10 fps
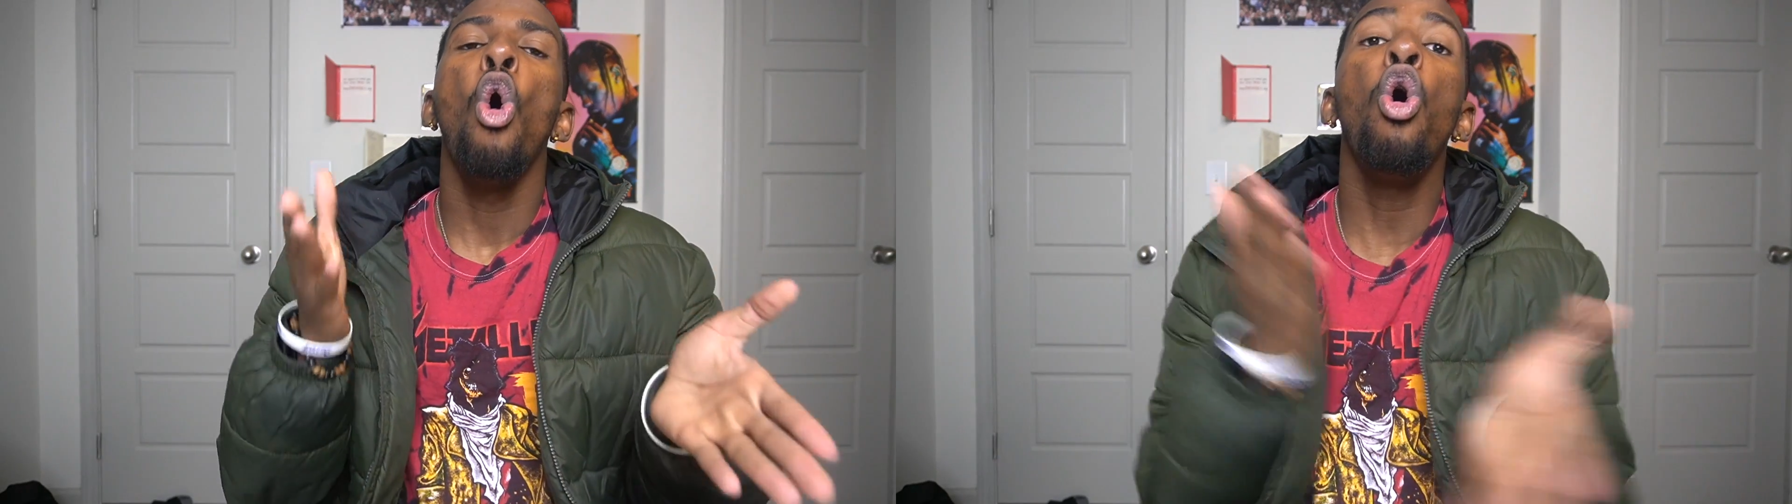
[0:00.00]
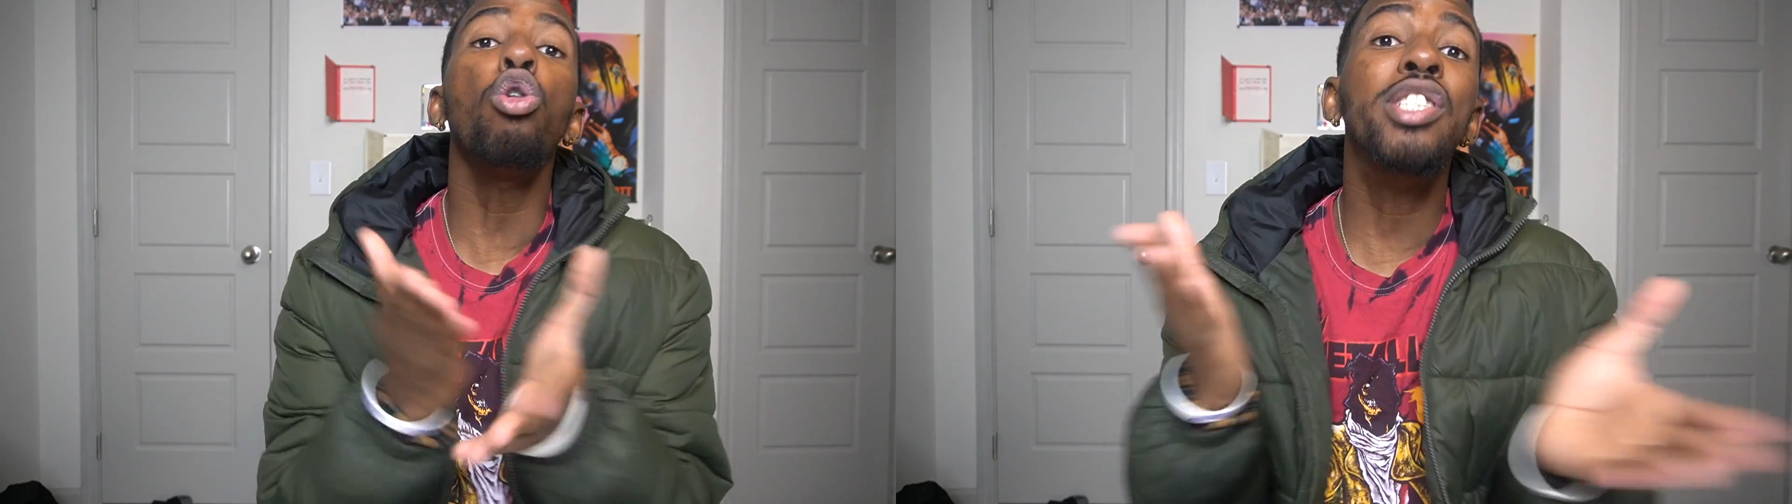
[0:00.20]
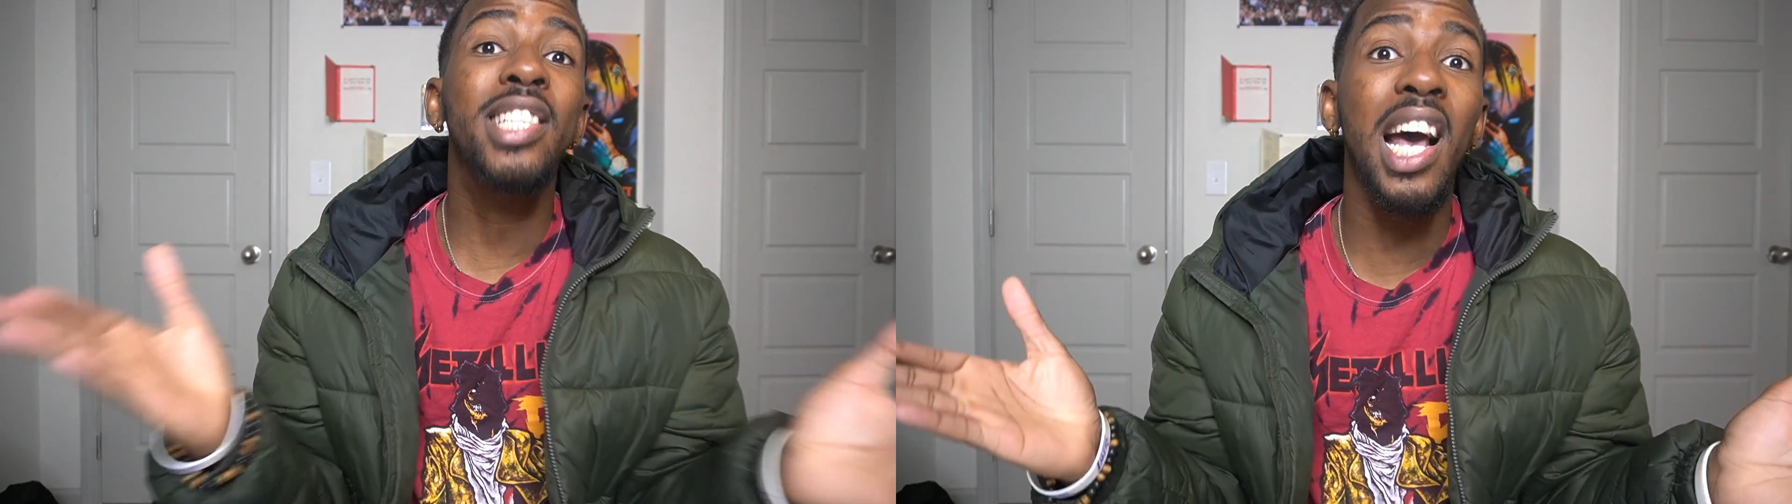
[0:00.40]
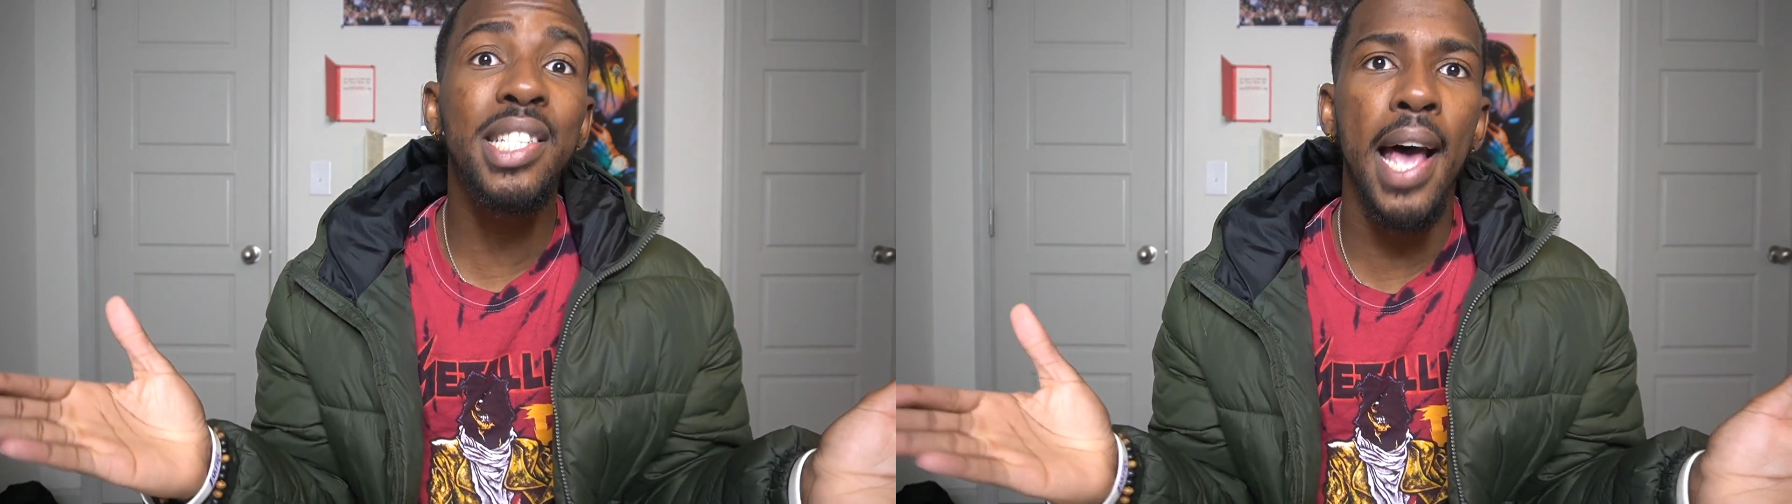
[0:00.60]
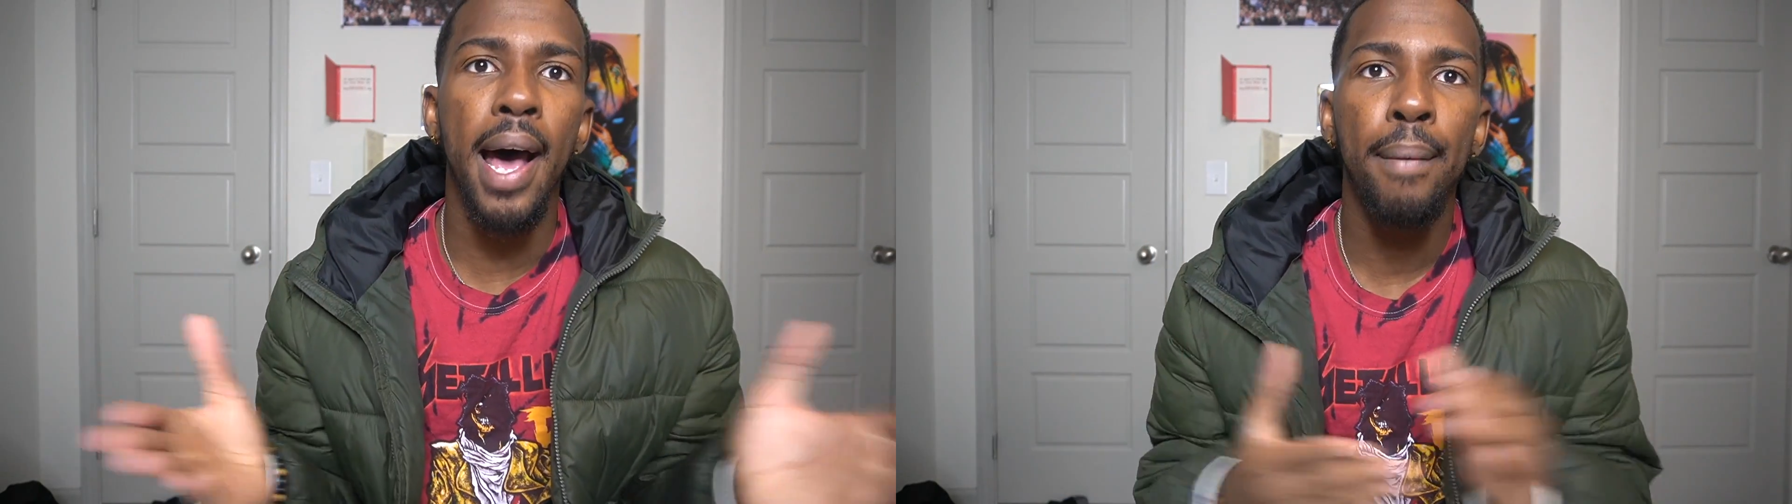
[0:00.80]
Who says
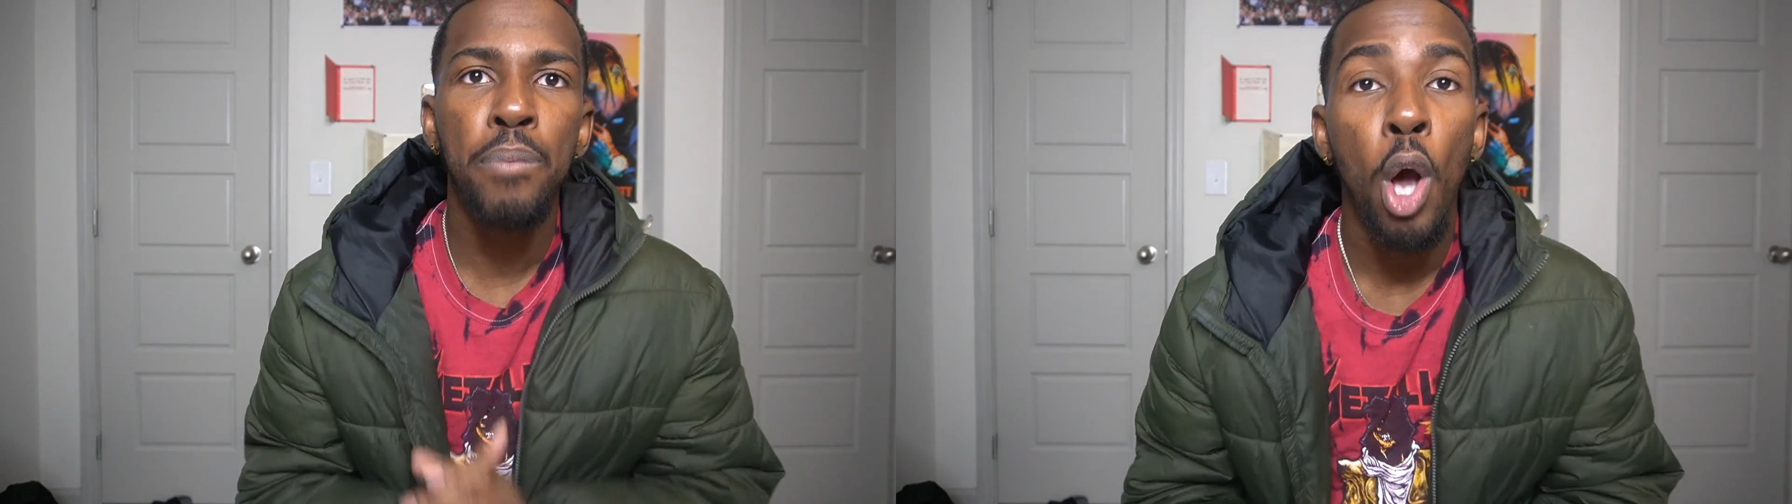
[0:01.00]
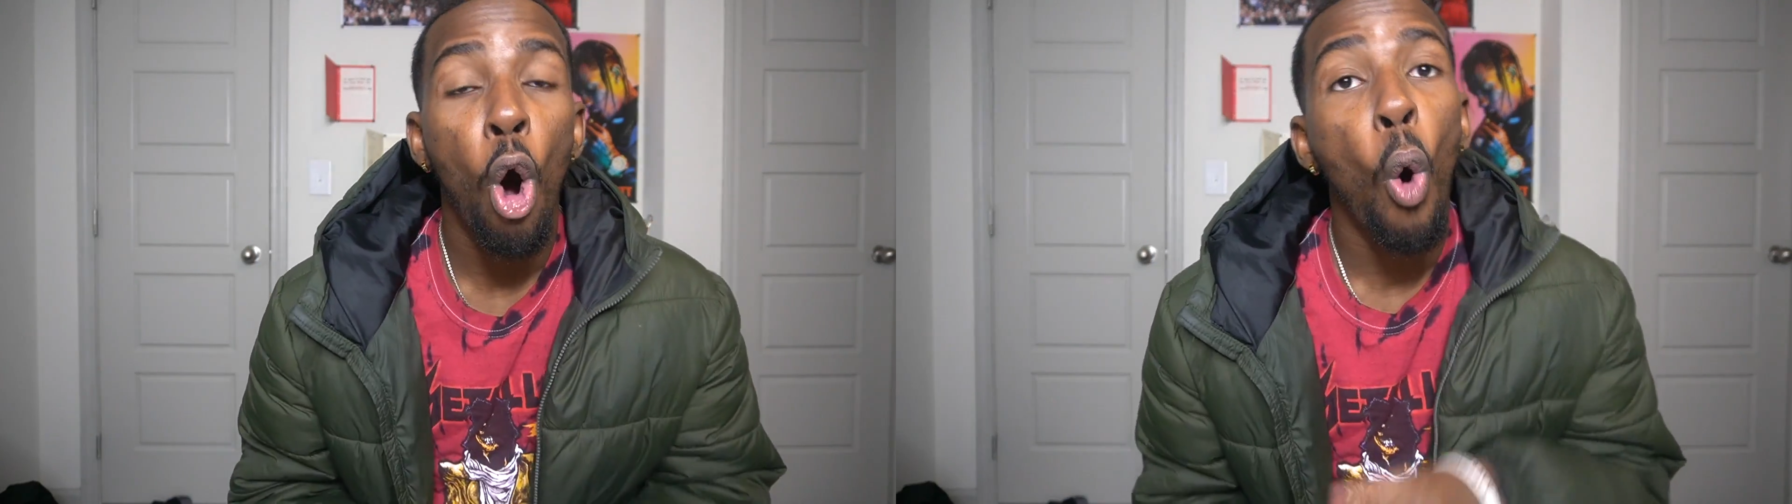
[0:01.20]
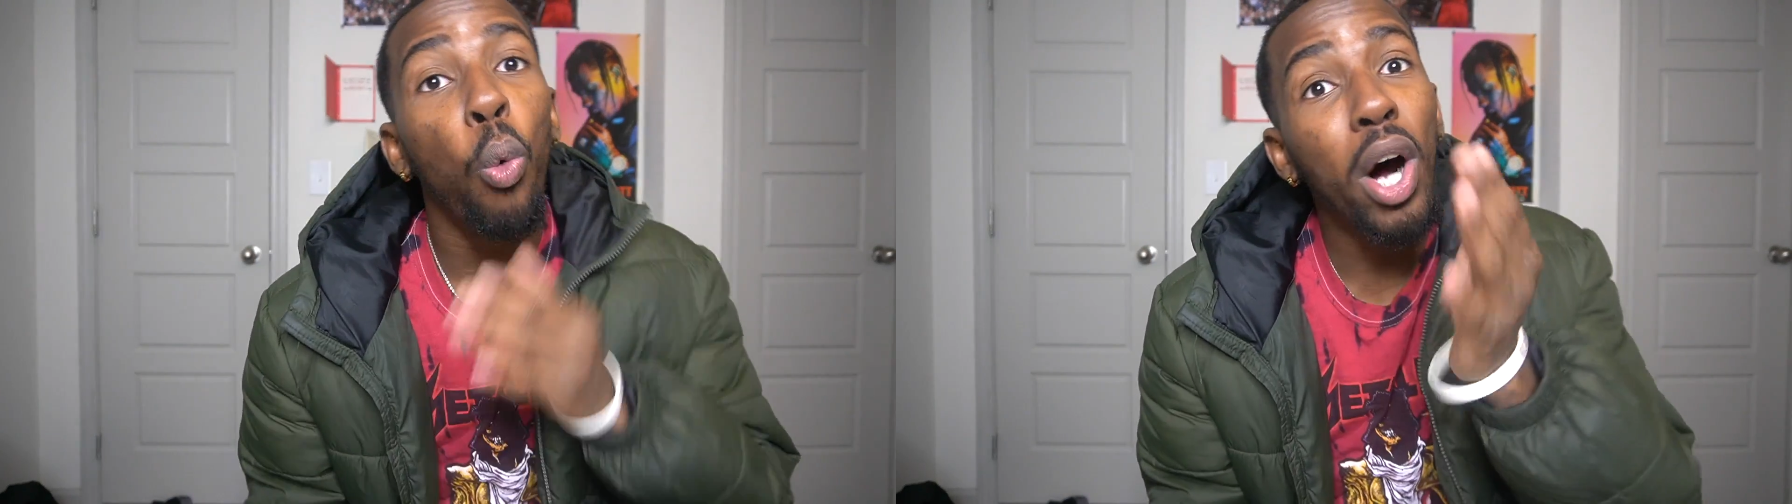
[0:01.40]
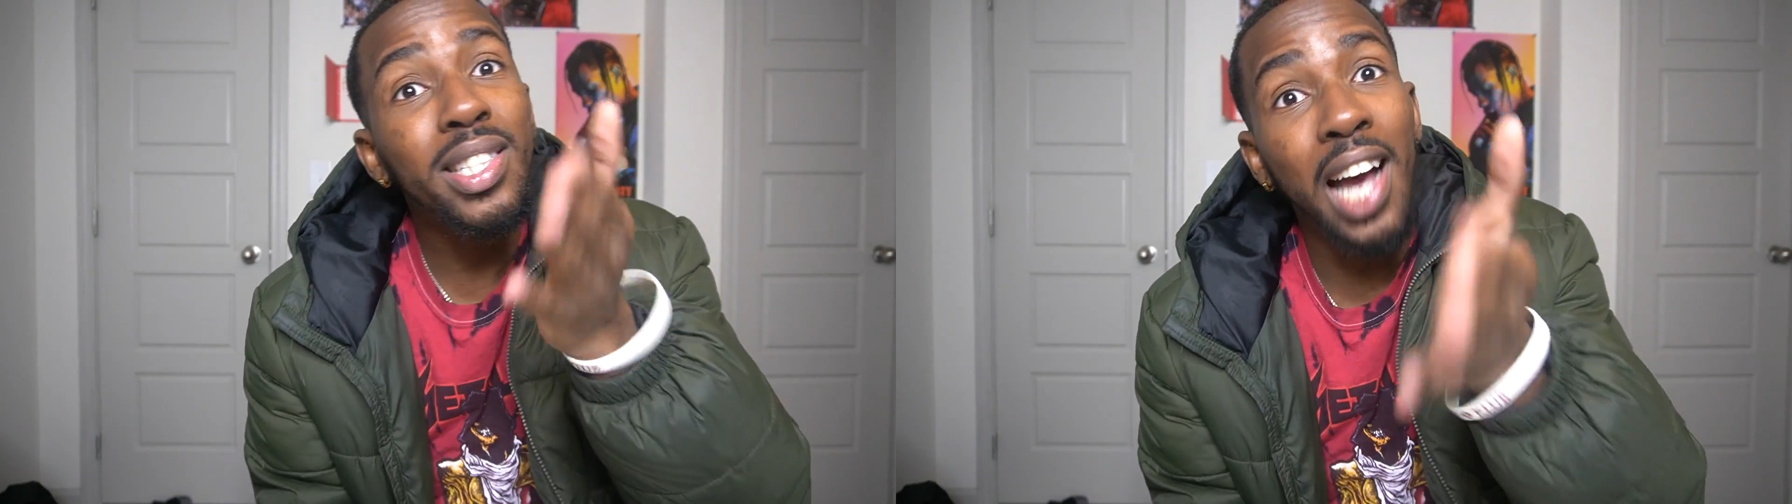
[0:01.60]
that? What